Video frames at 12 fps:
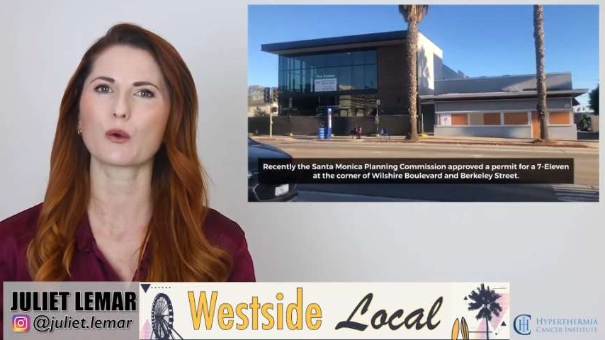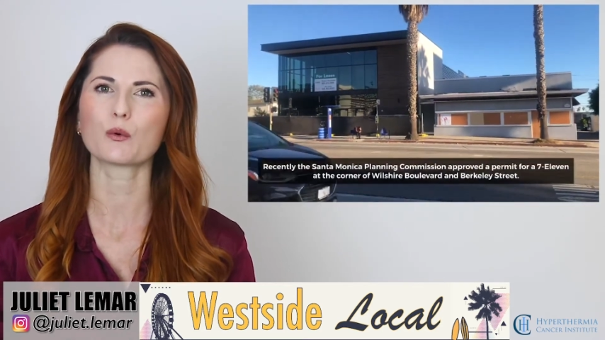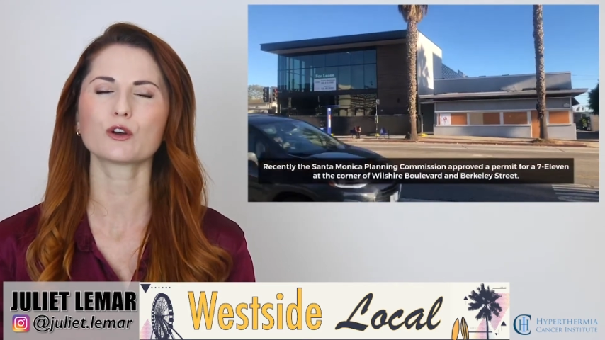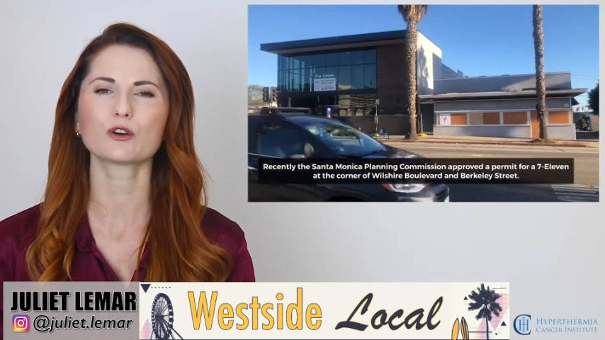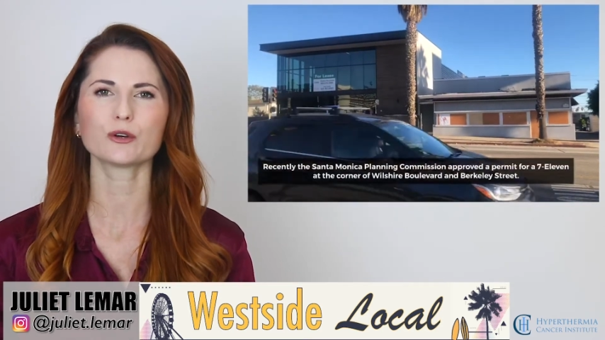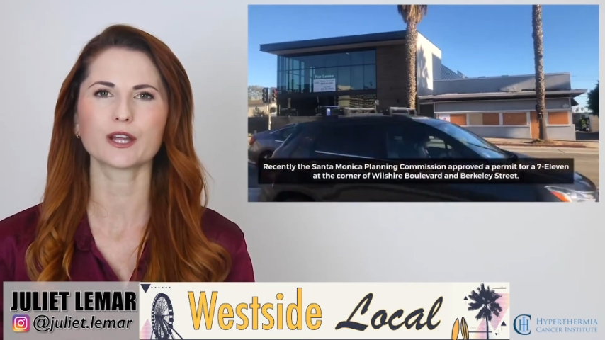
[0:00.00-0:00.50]

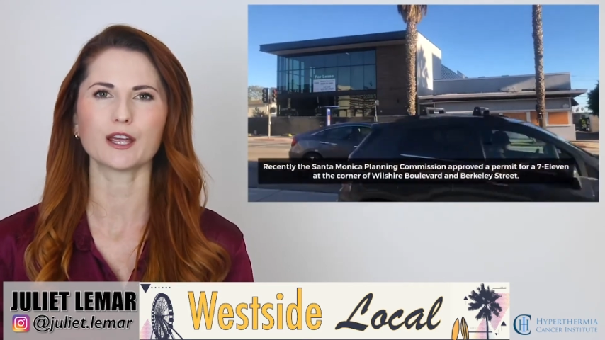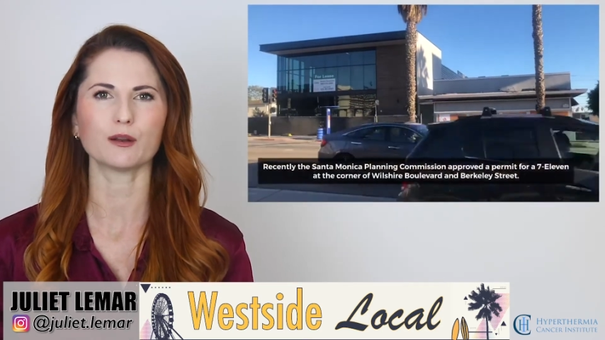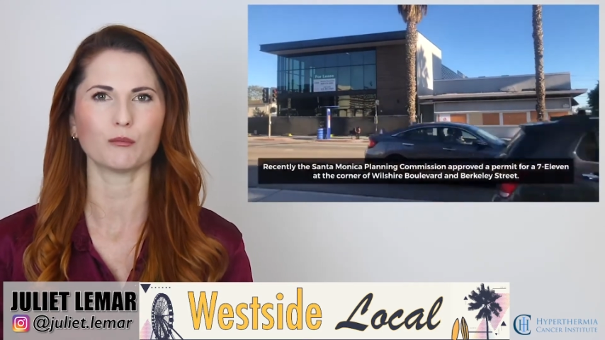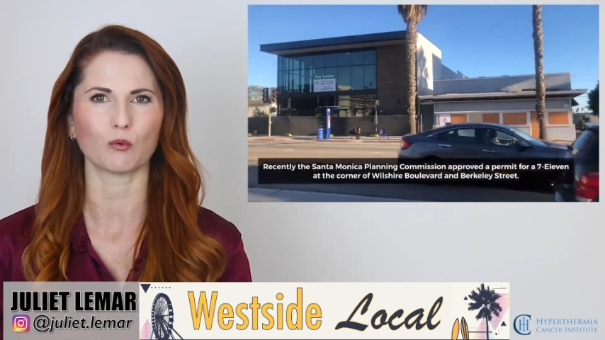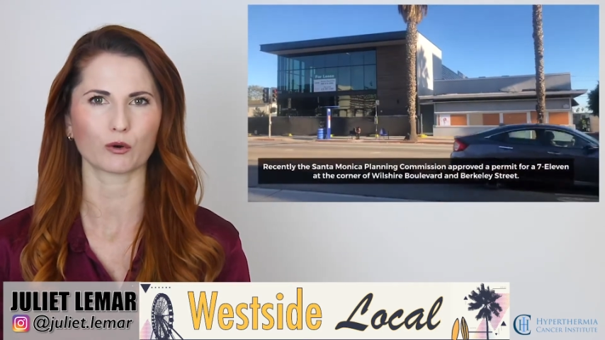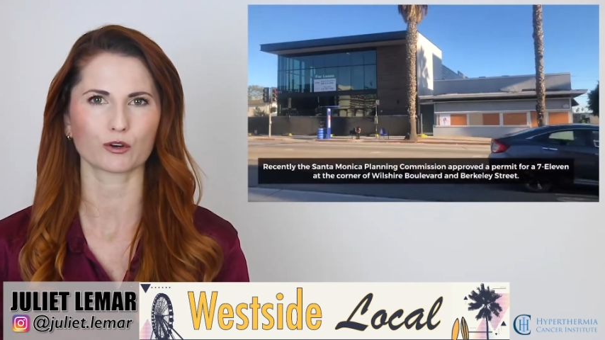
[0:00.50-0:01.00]
will
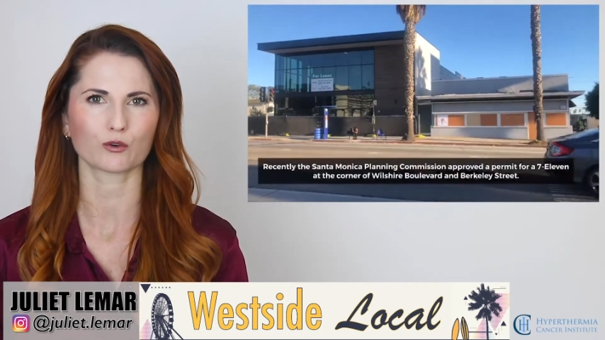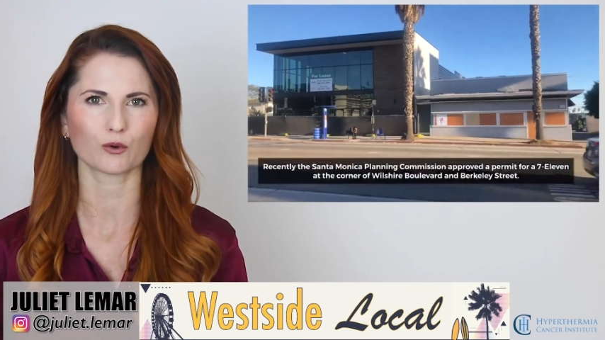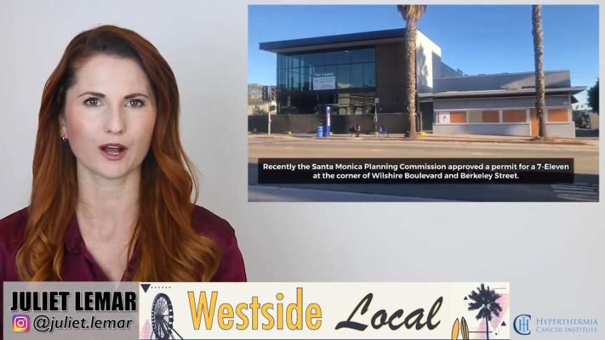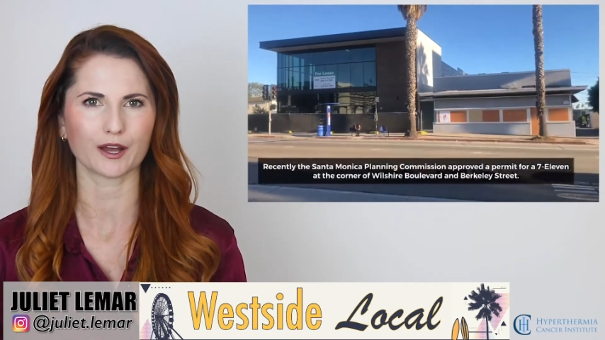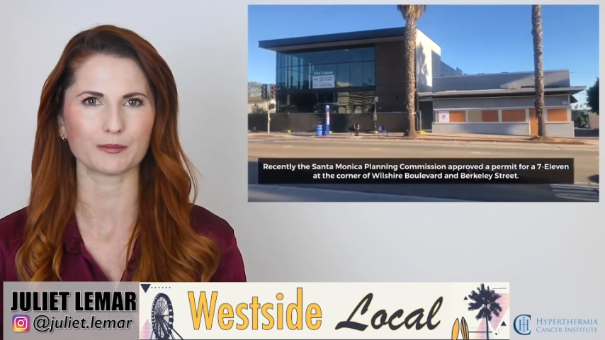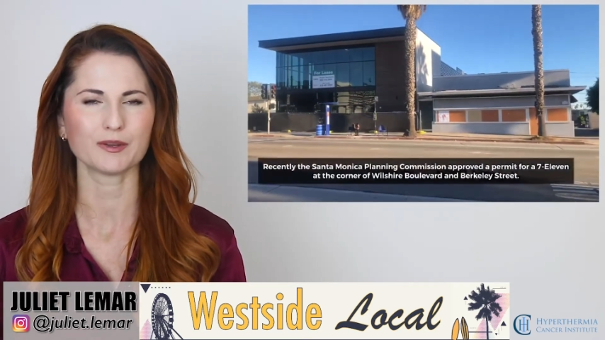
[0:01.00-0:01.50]
create more
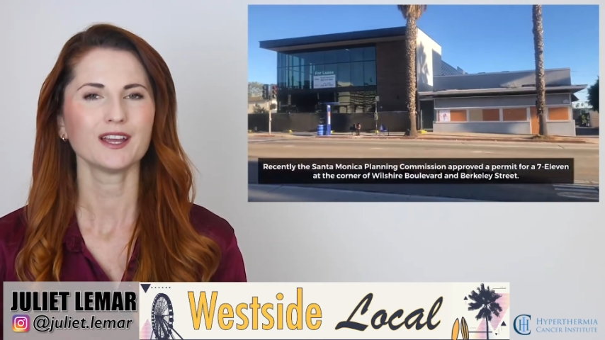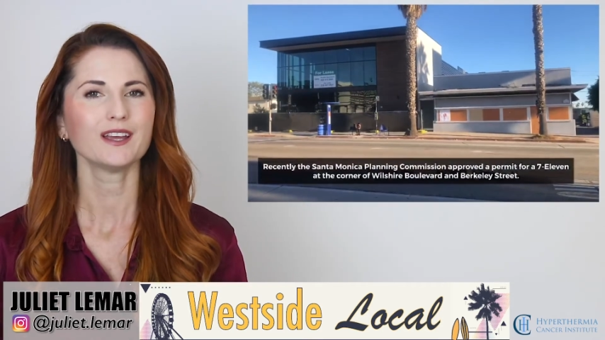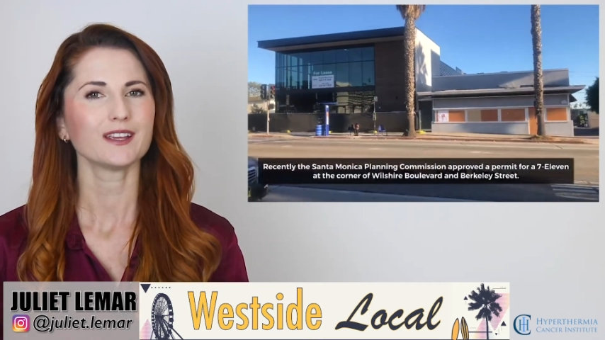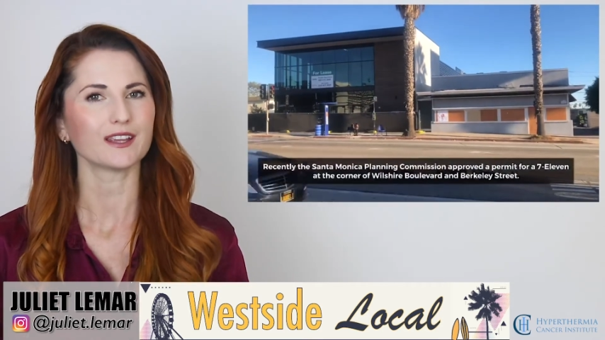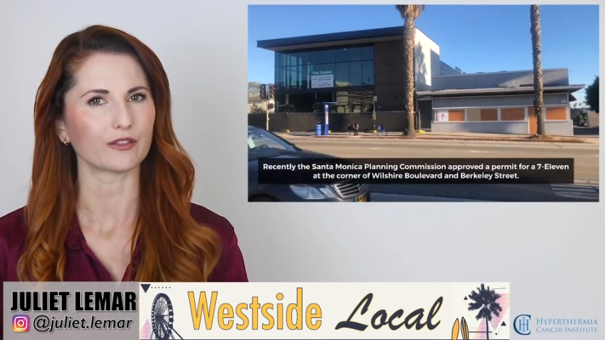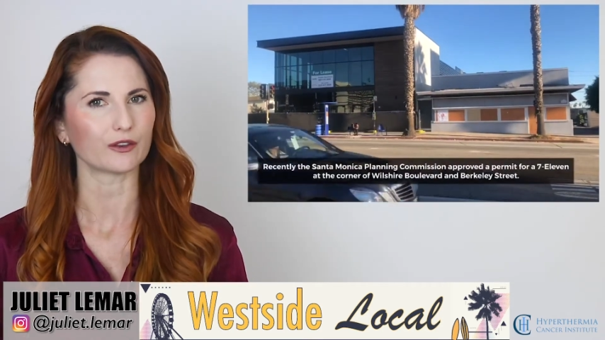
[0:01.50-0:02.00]
crime
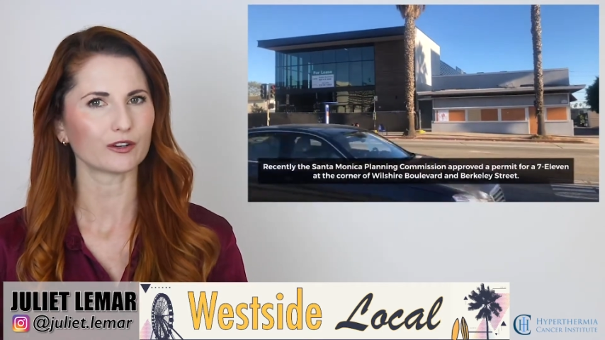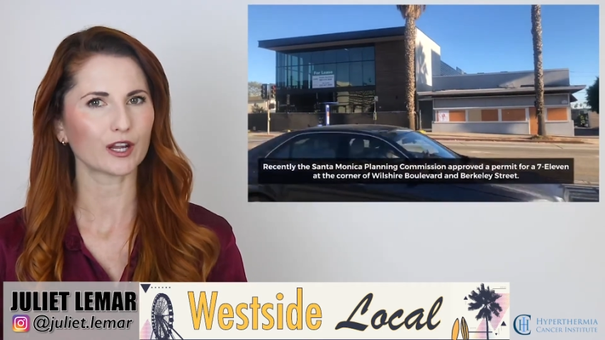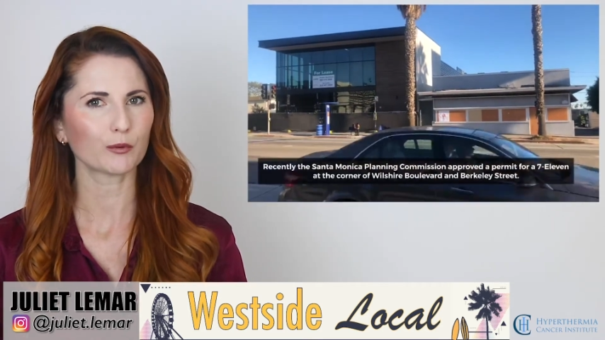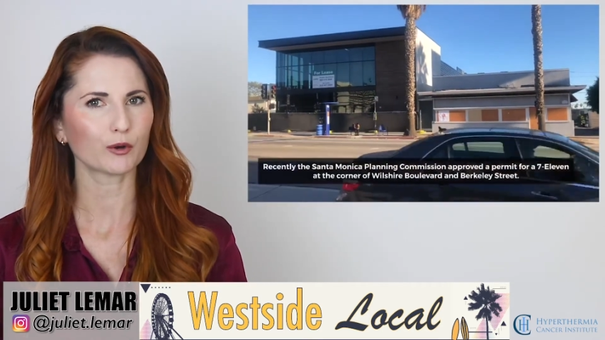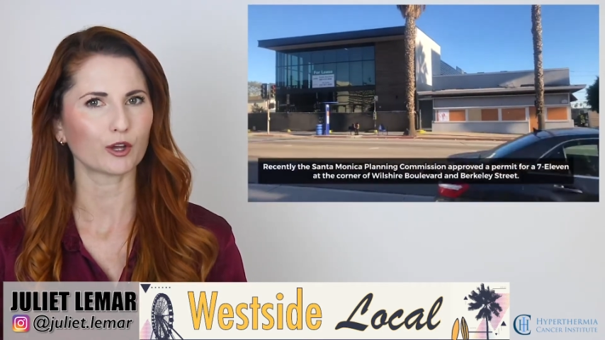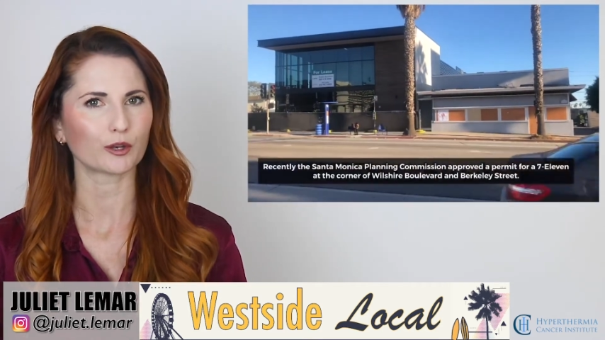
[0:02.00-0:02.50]
in their
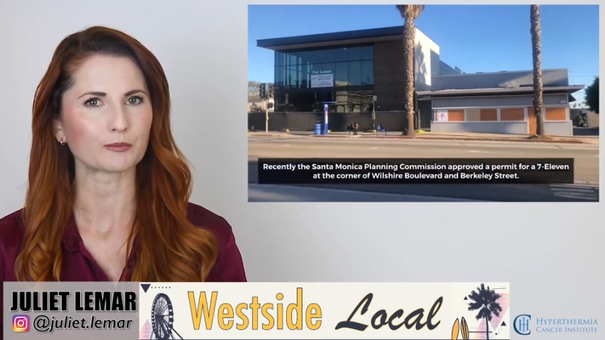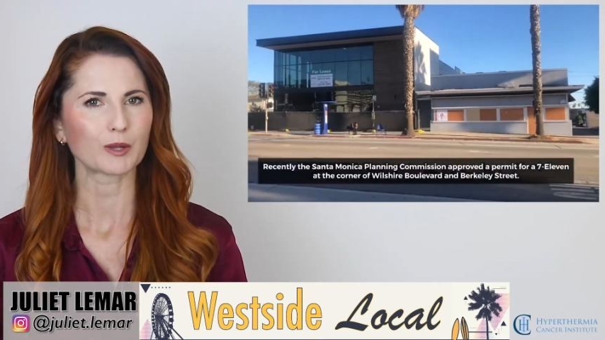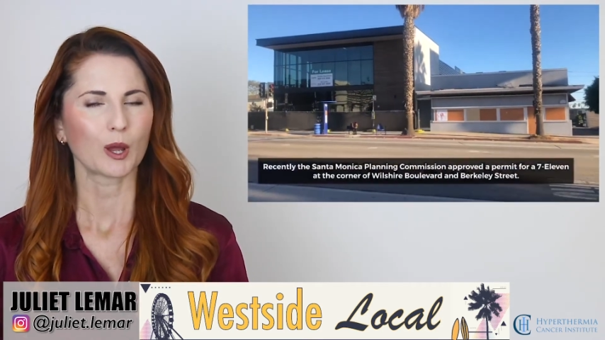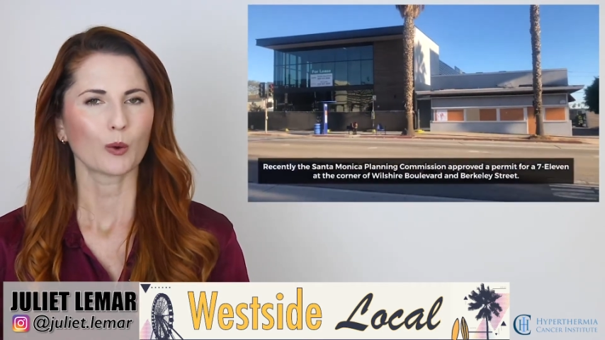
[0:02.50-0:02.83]
neighborhood.